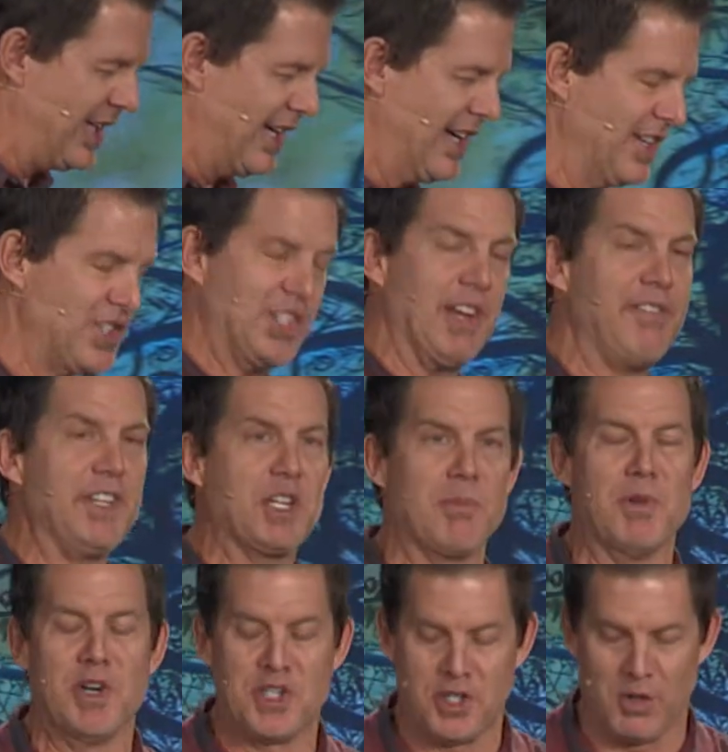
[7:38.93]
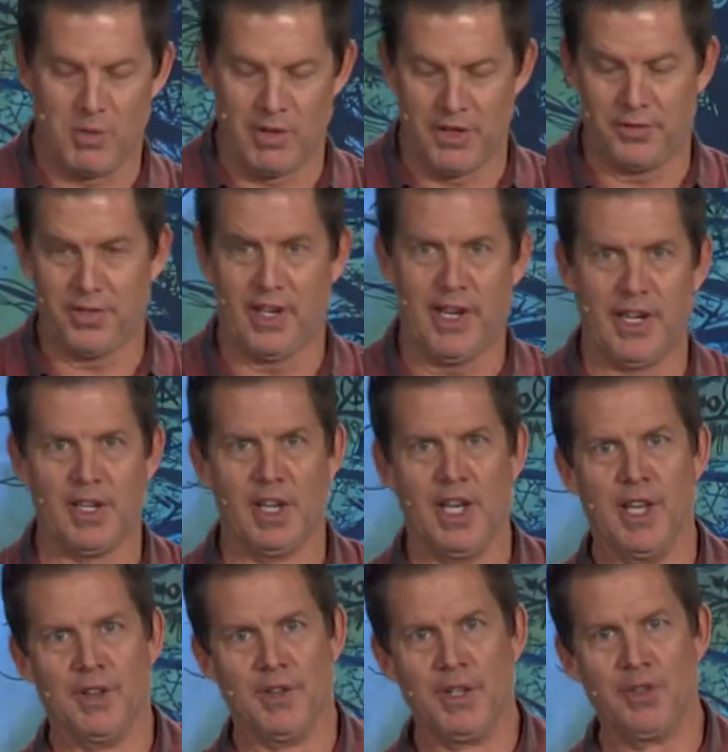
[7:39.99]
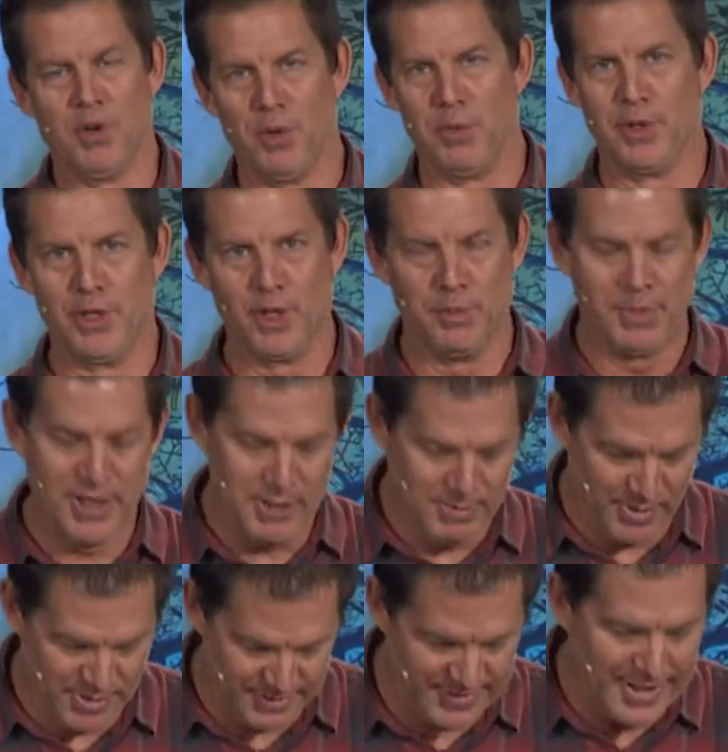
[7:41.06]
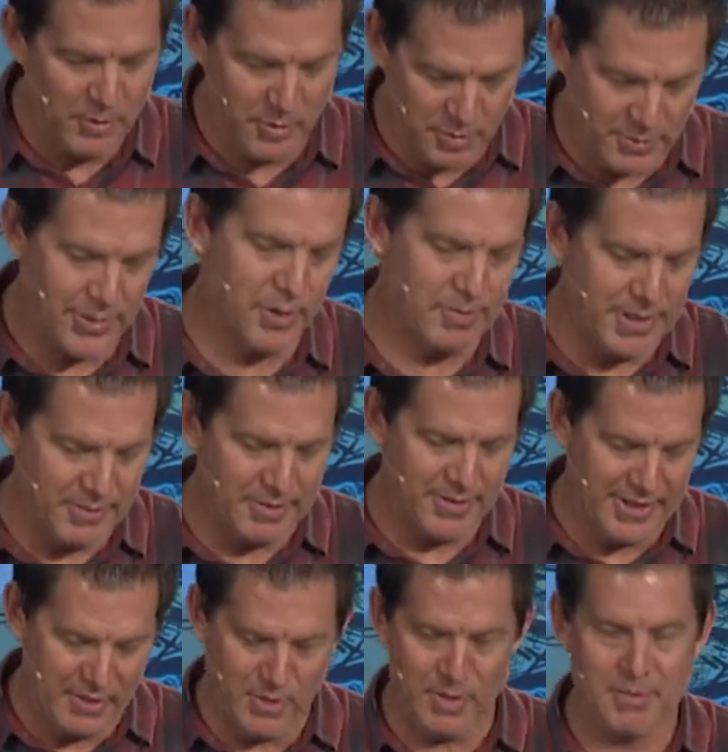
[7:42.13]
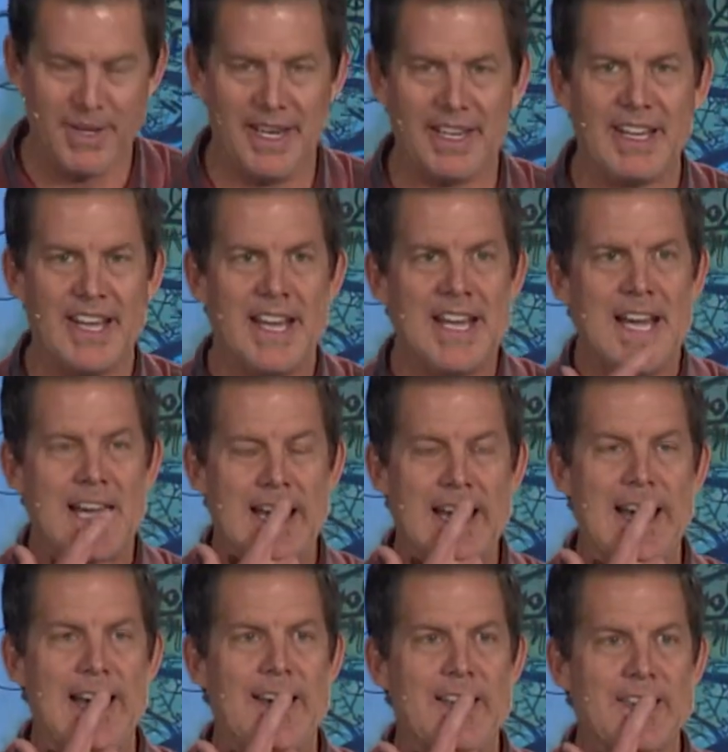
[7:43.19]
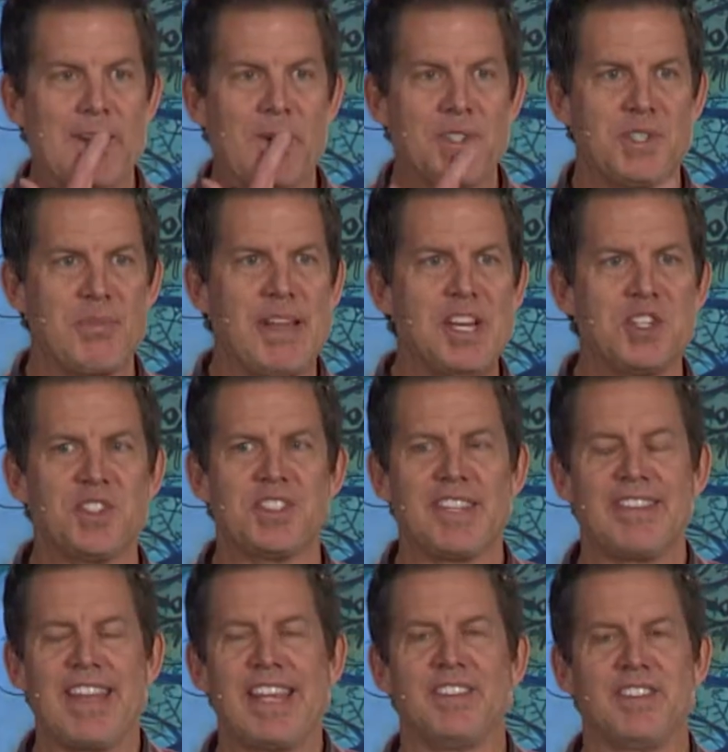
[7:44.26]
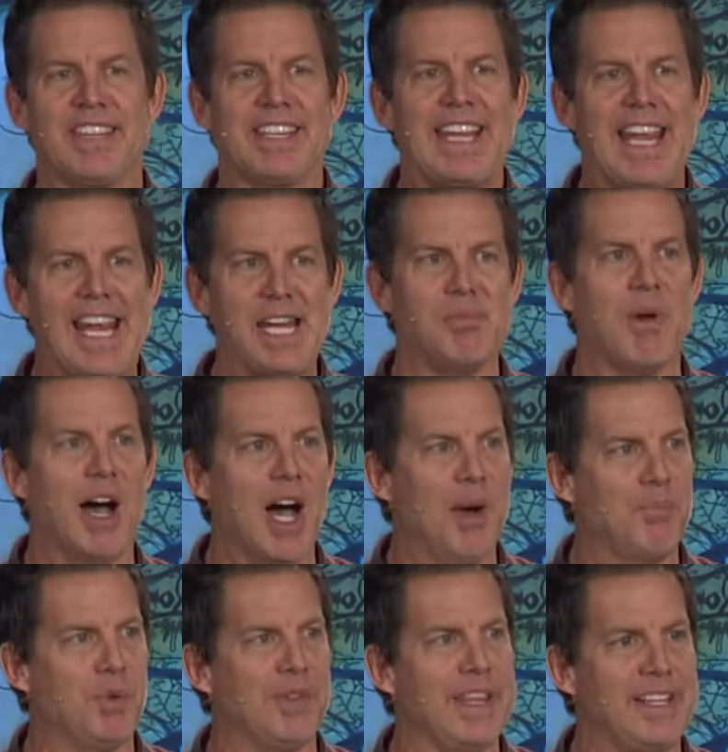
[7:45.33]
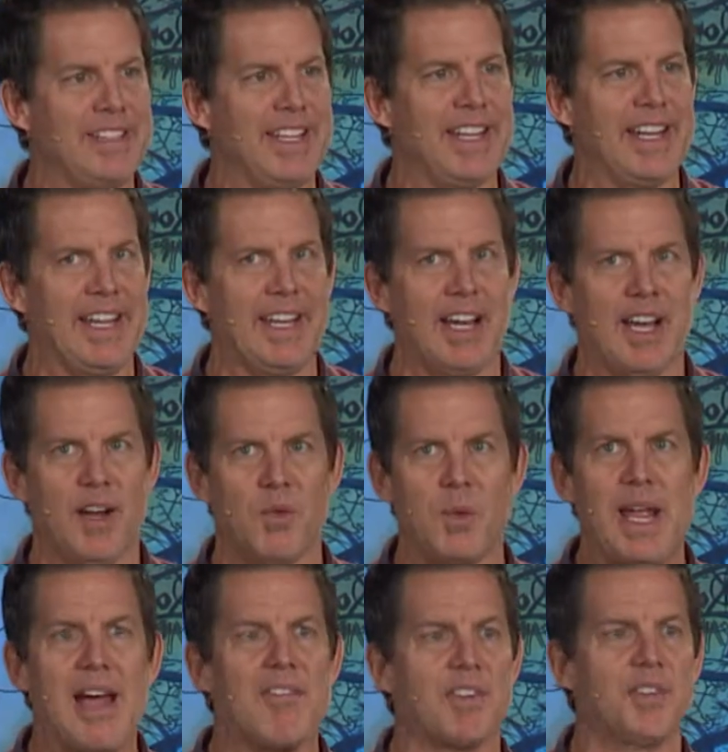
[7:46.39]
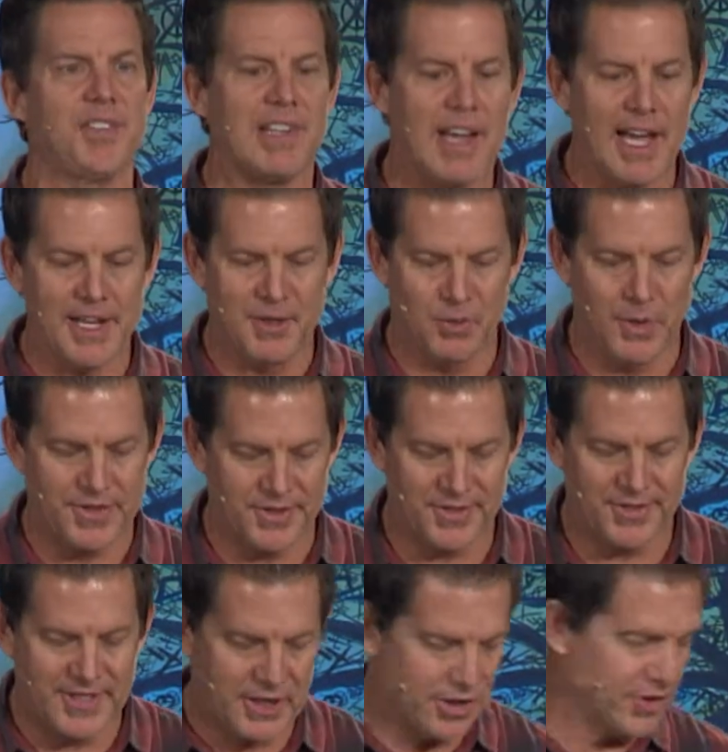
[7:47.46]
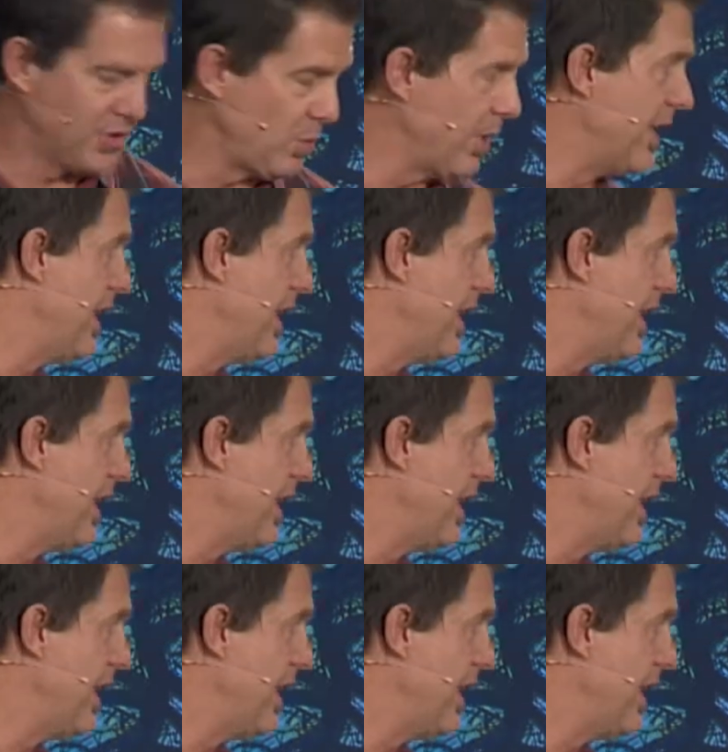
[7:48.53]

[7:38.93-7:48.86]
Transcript: uh, Chevy commercial where they say, these are real people. They were real people. They weren't paid. Uh, there were some interesting things that came up when they did it. Uh, we have a slide of what the stickers were,